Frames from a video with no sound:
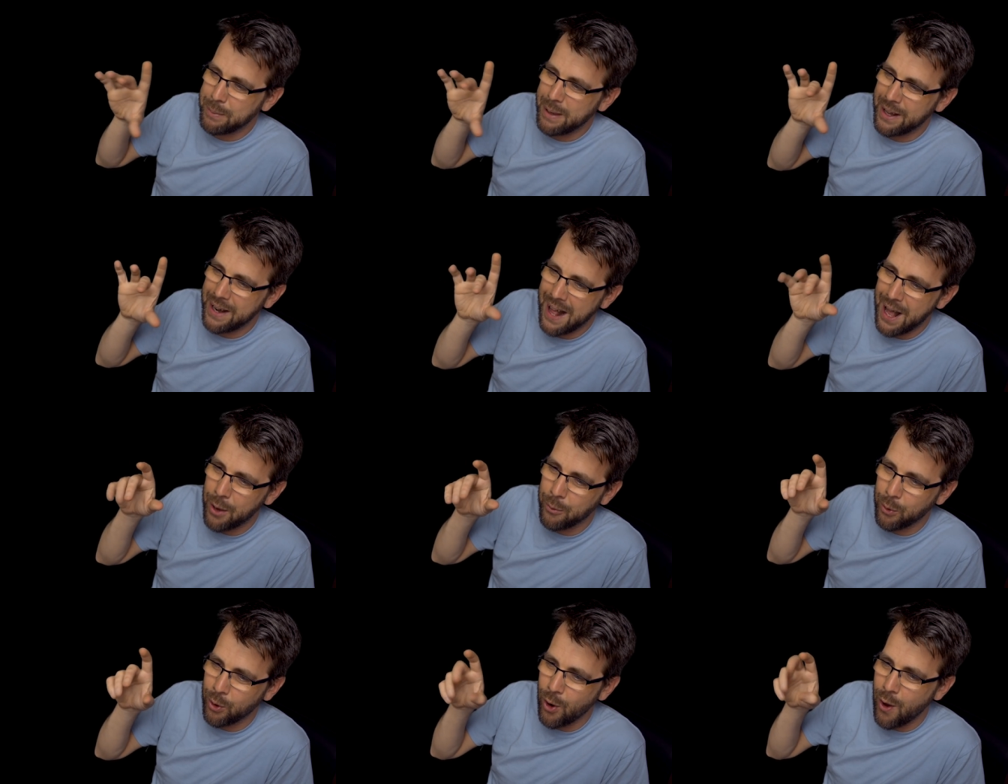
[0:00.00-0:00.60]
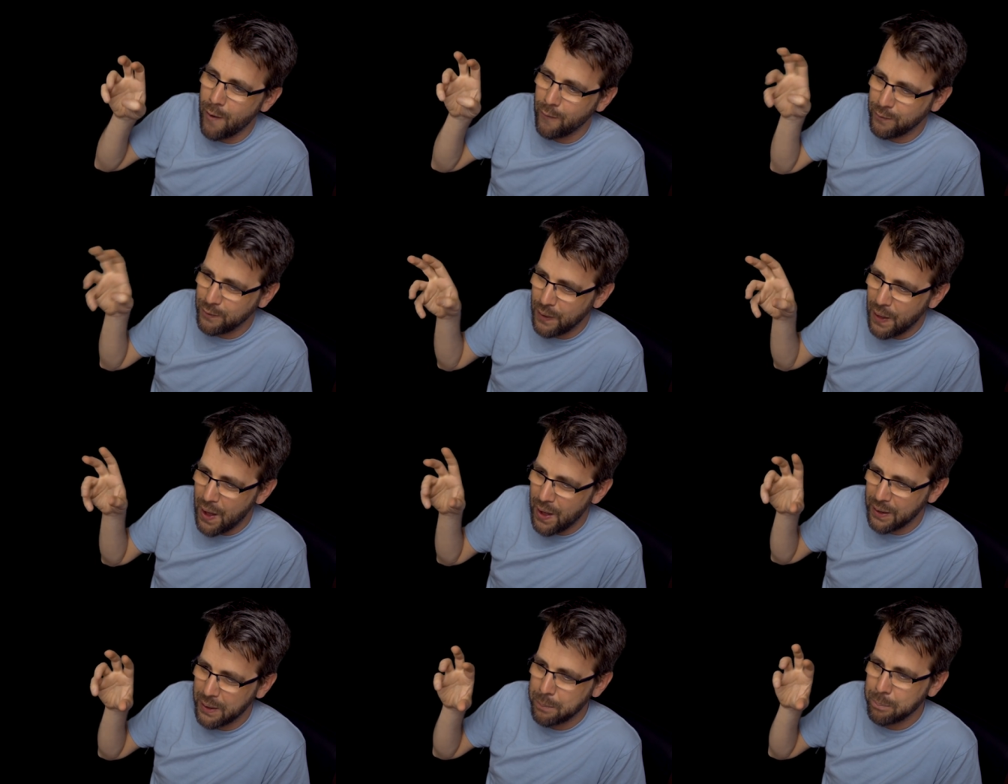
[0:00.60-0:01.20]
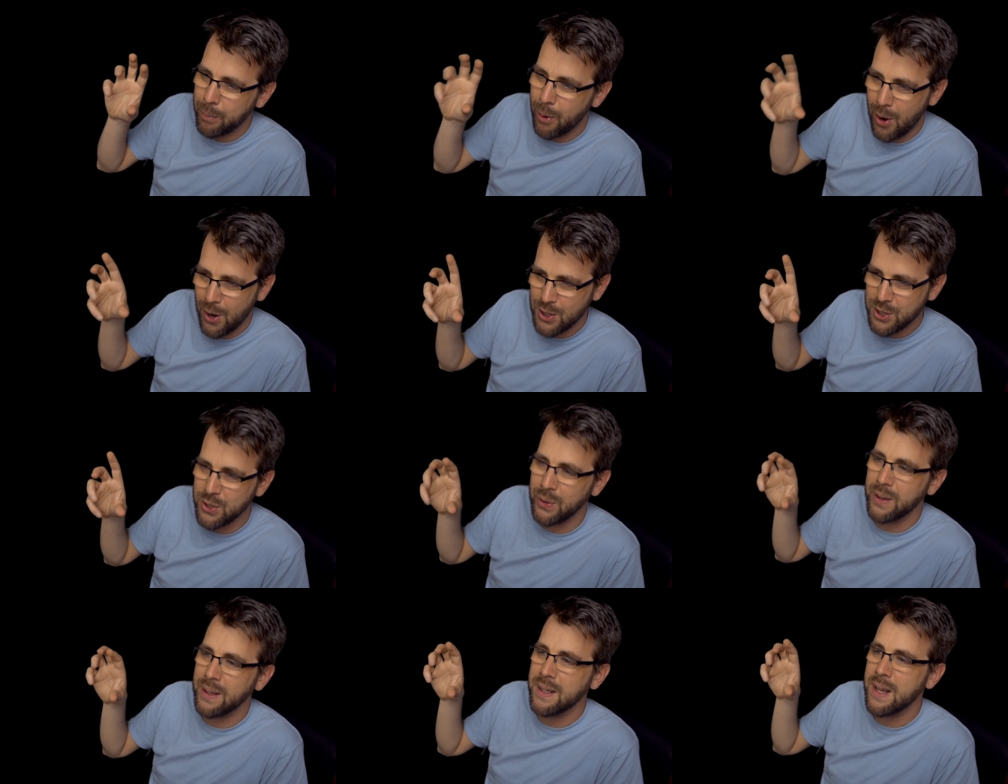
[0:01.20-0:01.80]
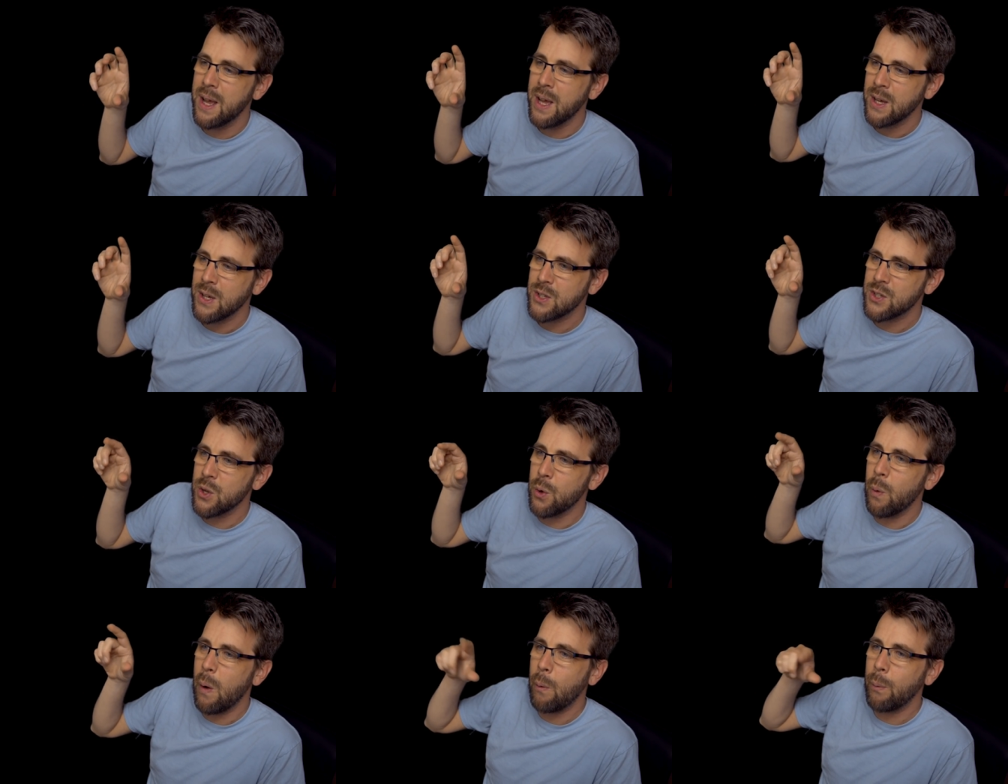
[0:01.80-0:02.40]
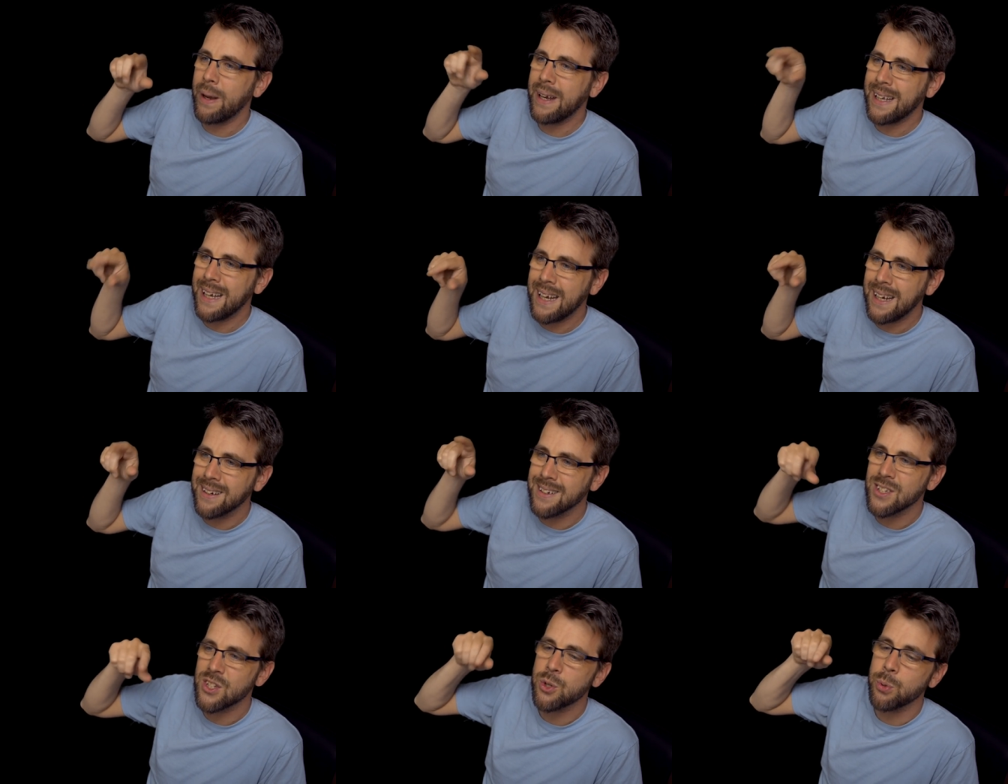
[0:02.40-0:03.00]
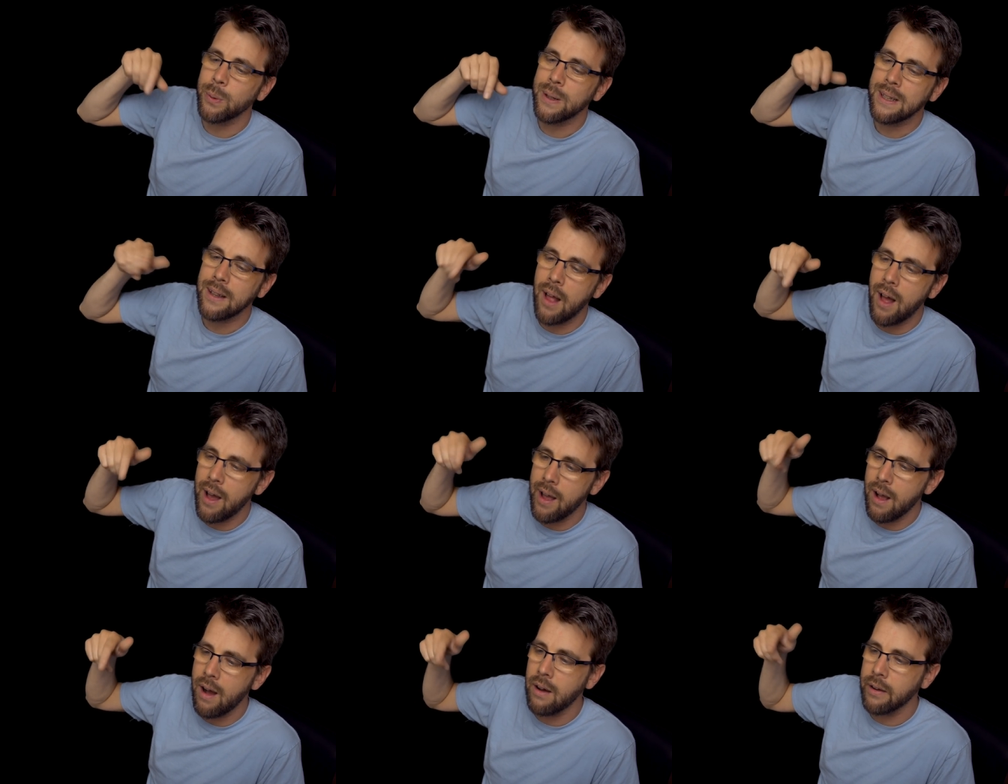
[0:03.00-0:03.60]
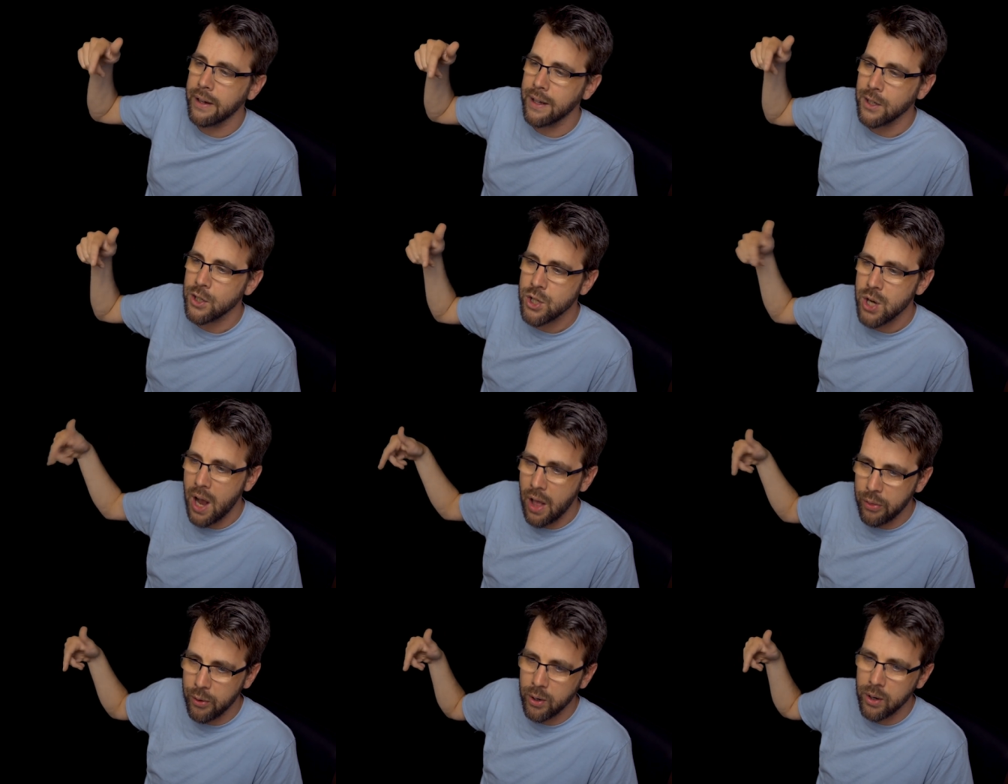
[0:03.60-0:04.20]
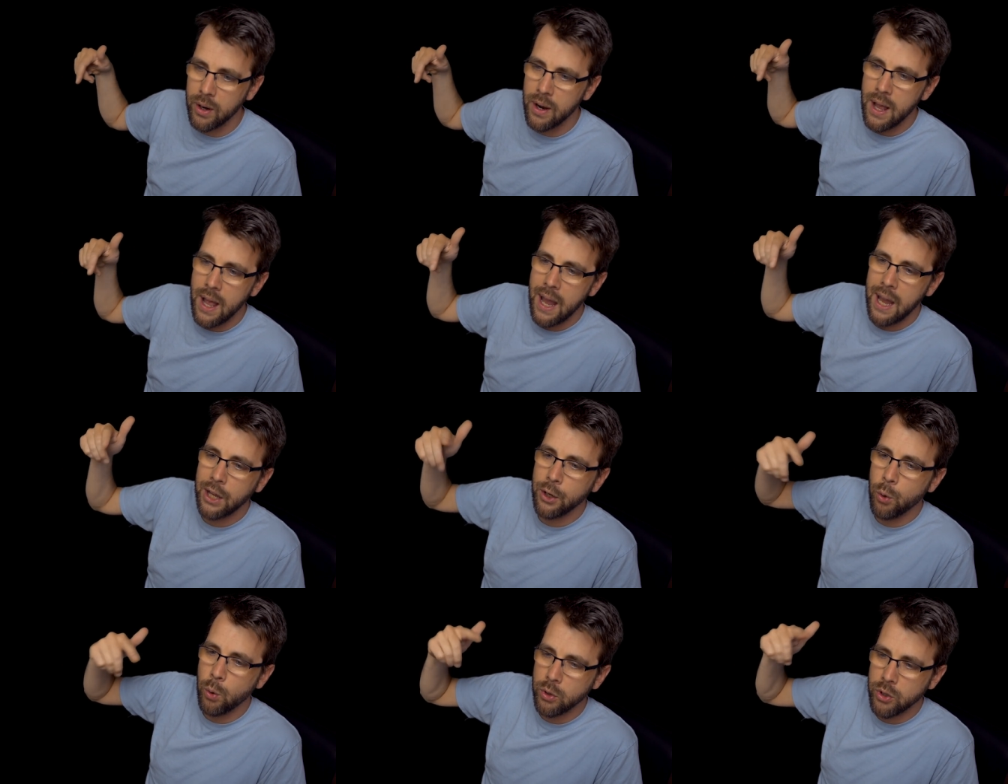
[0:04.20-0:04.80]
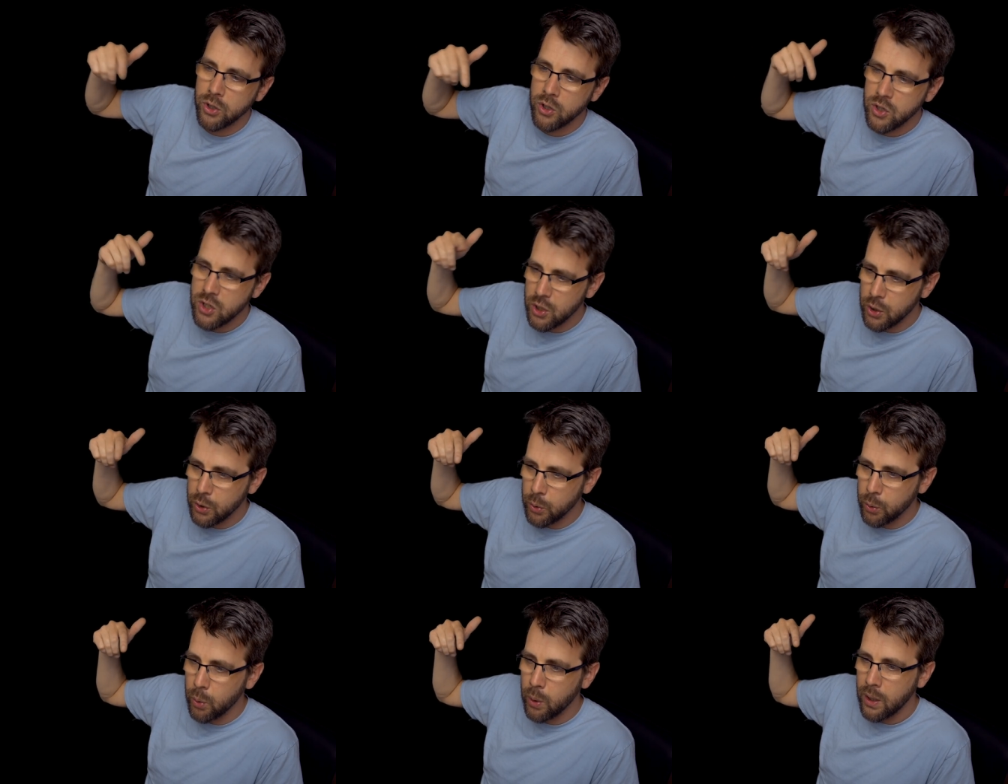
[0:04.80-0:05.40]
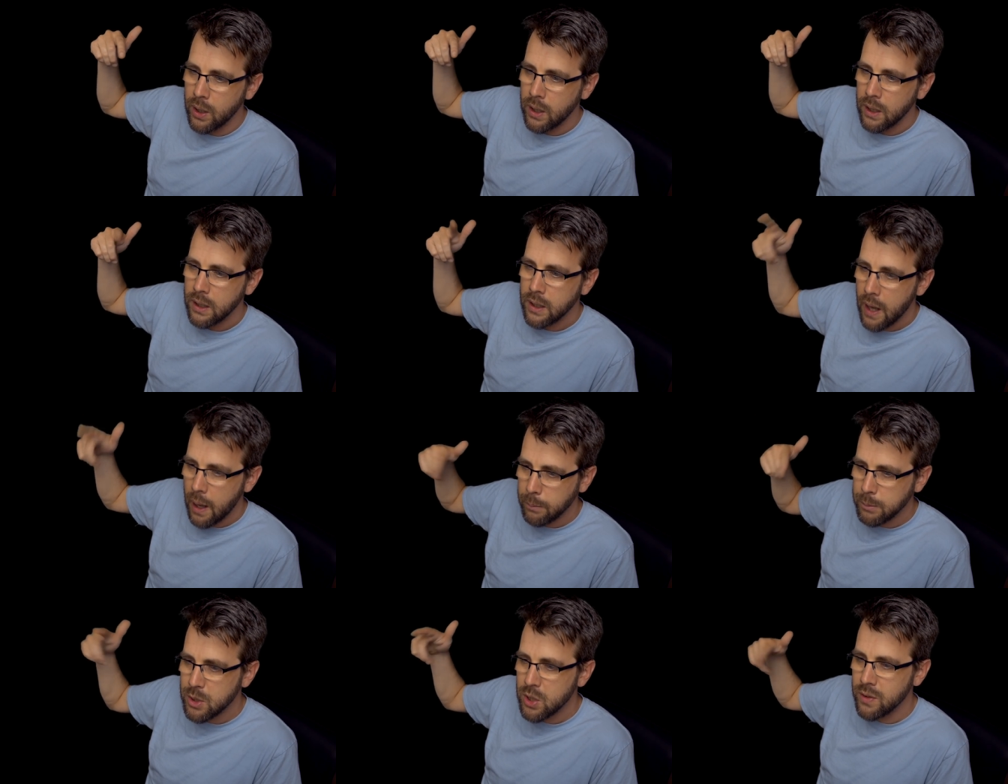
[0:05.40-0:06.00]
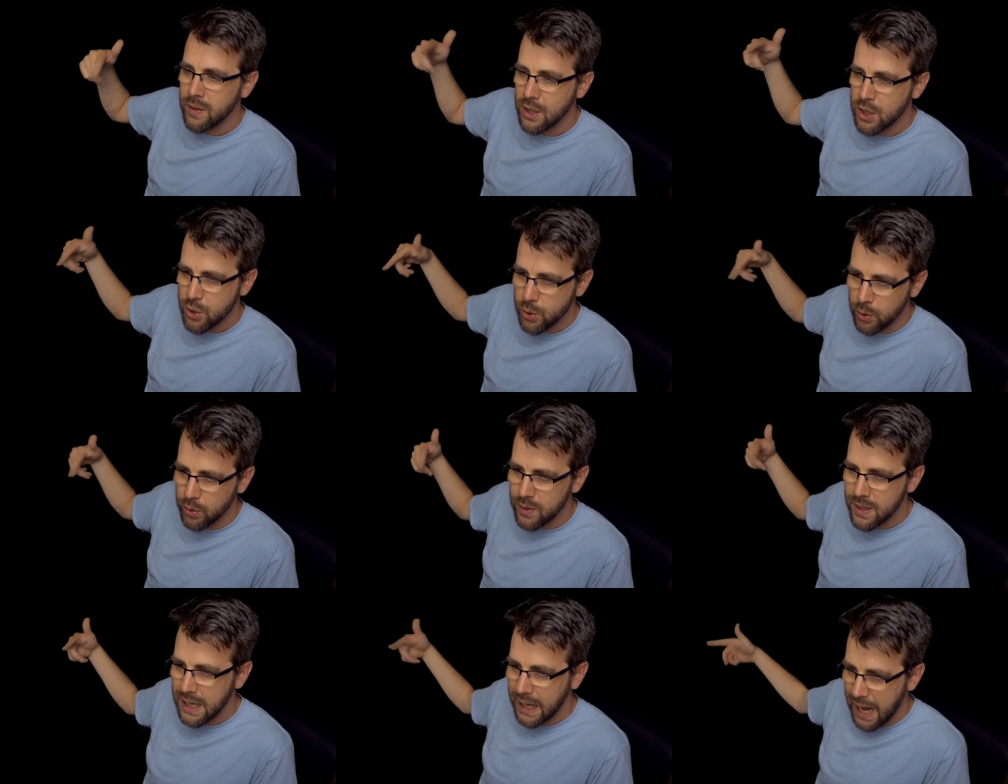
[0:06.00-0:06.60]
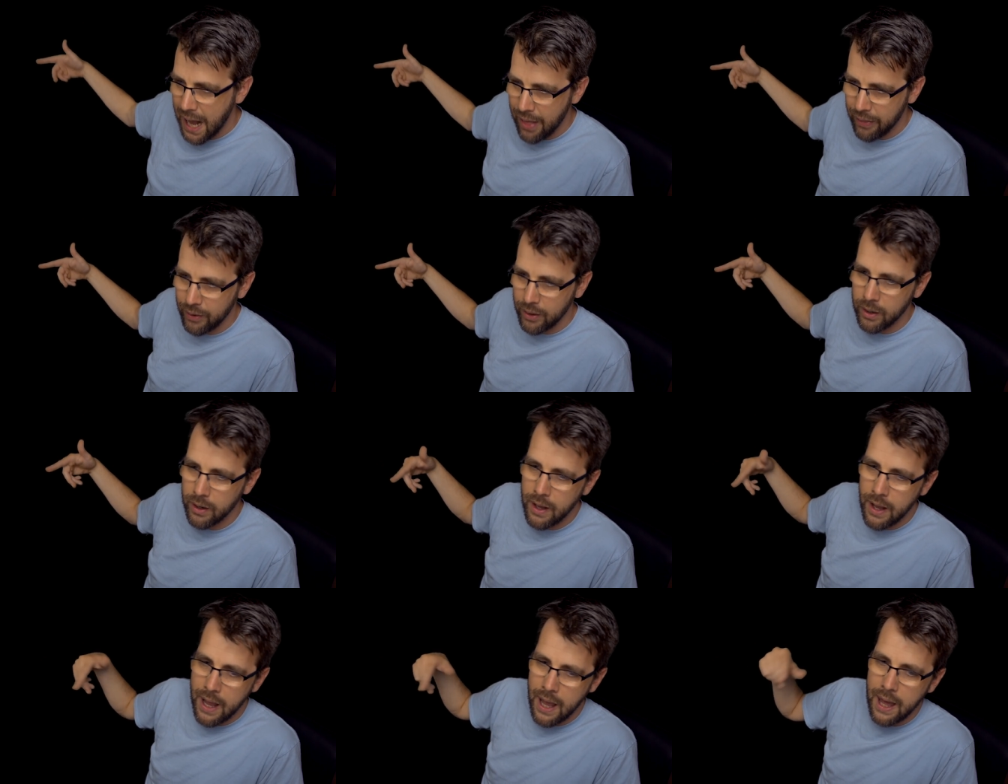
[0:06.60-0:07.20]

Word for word: about how we're all flawed and partial, and so what we need is to rely on each other in order to come to the truth together.